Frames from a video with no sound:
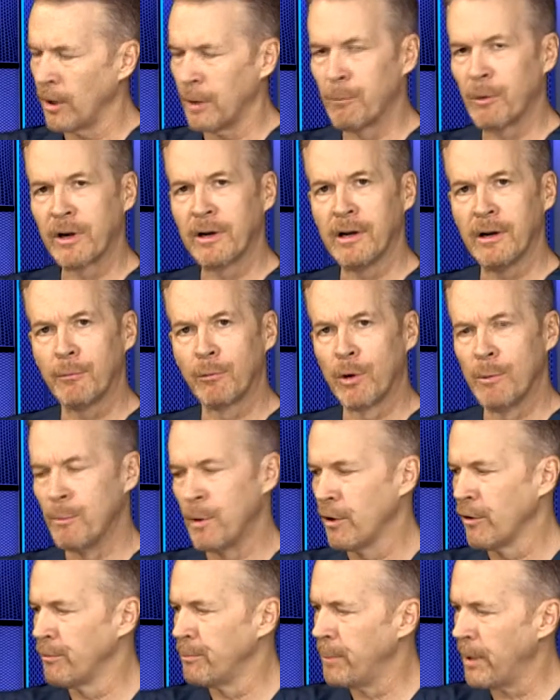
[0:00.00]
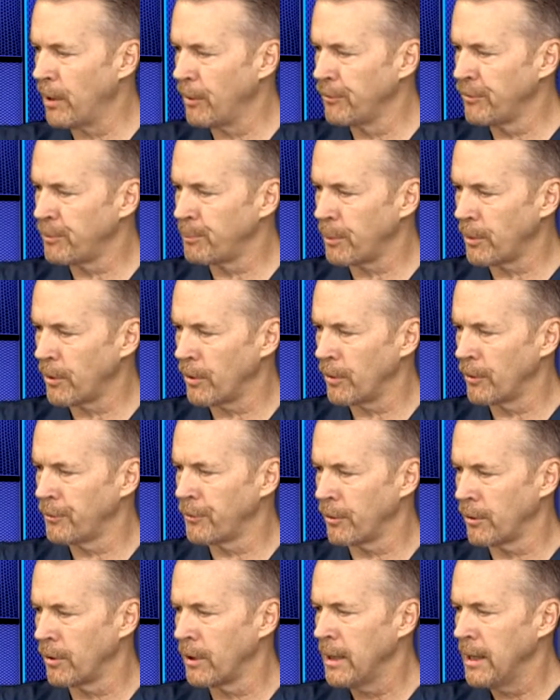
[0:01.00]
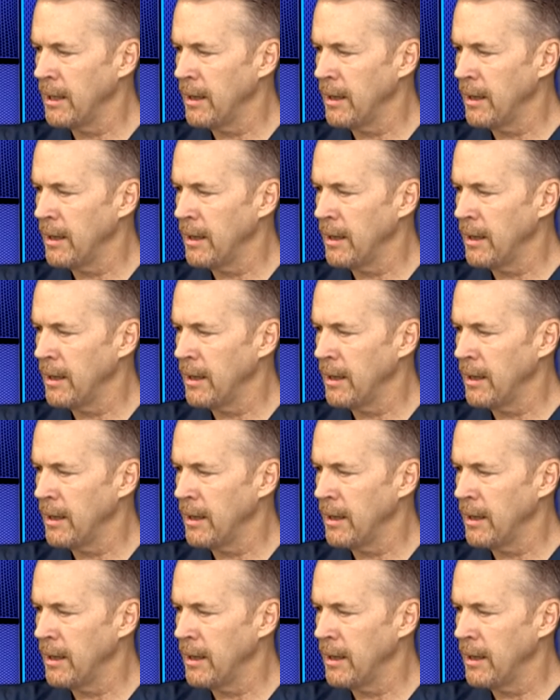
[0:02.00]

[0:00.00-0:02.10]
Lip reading: and we're going to remove bone spurs and